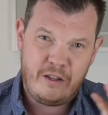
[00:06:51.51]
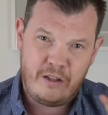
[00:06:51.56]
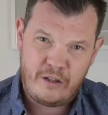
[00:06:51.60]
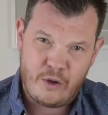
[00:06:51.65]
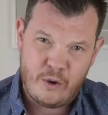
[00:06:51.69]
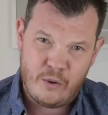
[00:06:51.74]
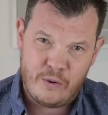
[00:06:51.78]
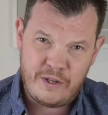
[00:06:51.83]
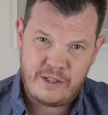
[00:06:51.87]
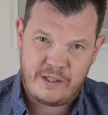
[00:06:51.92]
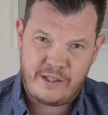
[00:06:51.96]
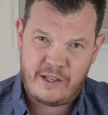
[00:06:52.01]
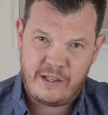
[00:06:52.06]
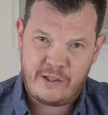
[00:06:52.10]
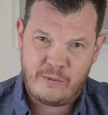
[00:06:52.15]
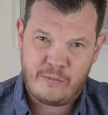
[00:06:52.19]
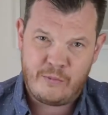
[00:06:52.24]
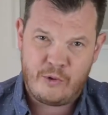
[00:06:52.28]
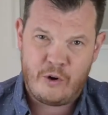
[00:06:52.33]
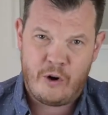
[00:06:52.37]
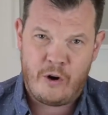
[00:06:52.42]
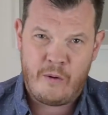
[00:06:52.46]
go and see
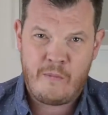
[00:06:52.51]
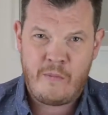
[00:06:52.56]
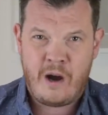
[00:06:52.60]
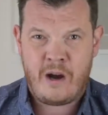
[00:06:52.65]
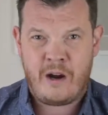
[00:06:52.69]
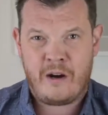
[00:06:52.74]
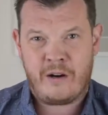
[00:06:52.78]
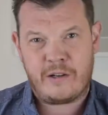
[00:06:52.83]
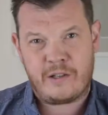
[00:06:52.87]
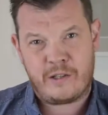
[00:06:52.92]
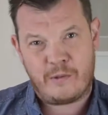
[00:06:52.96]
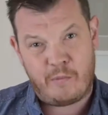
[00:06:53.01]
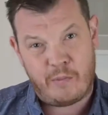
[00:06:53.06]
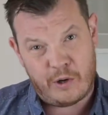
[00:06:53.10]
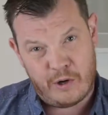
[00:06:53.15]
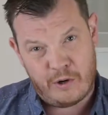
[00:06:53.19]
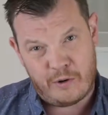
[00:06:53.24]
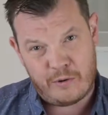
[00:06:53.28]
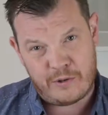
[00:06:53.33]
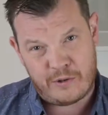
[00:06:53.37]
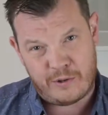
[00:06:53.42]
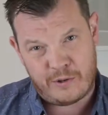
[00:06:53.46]
some Grand Marks, but
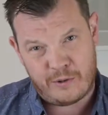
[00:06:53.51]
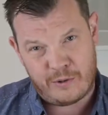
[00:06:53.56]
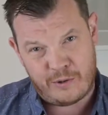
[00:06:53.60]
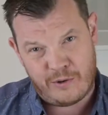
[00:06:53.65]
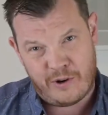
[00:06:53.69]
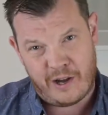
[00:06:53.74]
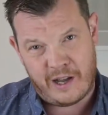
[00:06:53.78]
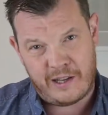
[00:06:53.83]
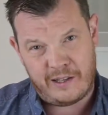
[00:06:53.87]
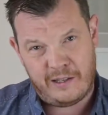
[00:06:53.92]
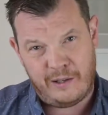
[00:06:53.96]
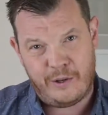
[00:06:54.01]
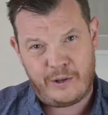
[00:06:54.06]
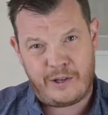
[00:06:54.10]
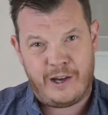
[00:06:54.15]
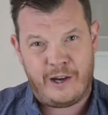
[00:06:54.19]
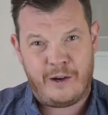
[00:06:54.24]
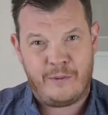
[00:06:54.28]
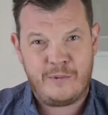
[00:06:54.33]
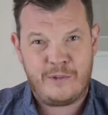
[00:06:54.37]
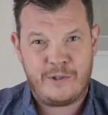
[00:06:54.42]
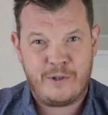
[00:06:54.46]
also try and look
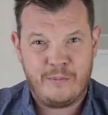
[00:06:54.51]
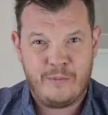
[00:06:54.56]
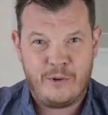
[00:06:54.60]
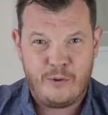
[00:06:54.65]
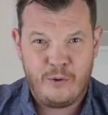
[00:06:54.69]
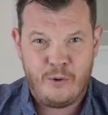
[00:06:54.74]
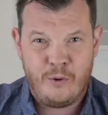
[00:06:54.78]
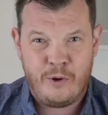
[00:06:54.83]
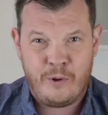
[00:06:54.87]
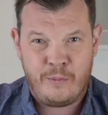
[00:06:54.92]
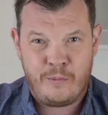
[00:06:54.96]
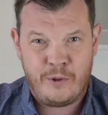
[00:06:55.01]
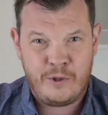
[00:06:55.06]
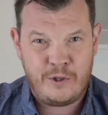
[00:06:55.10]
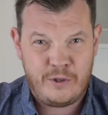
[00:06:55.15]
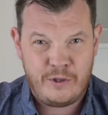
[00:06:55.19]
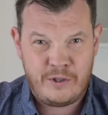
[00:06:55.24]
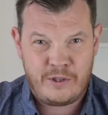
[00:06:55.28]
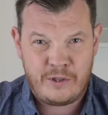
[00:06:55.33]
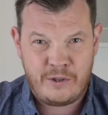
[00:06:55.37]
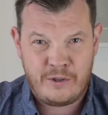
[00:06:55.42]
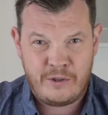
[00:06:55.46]
up some grower
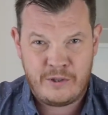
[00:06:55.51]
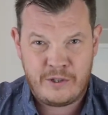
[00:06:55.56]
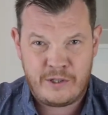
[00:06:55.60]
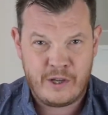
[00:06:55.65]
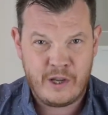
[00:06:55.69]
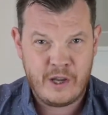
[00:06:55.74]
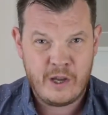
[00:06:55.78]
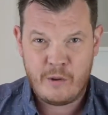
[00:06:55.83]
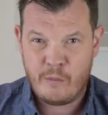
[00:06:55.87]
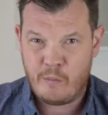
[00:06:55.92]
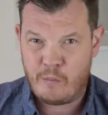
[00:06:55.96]
producers,